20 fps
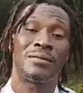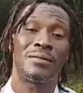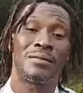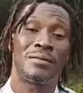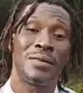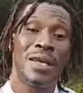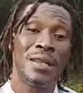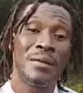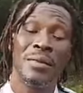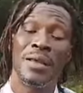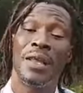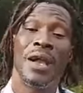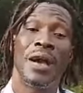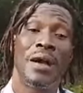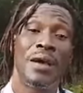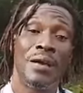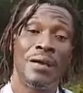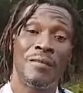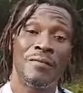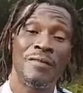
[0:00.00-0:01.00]
at the media.
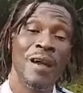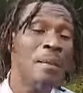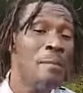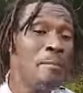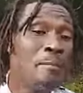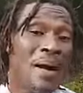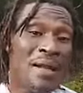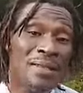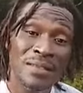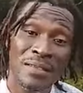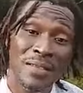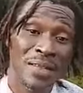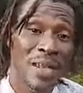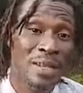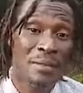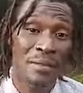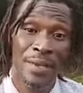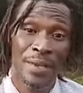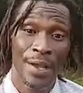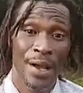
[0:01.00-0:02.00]
Rampantly at
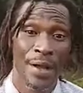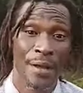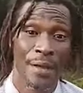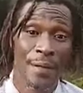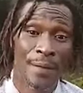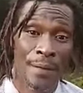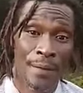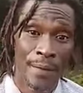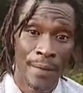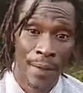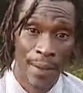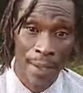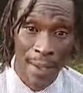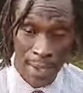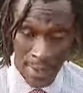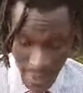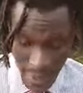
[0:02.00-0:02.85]
the media. And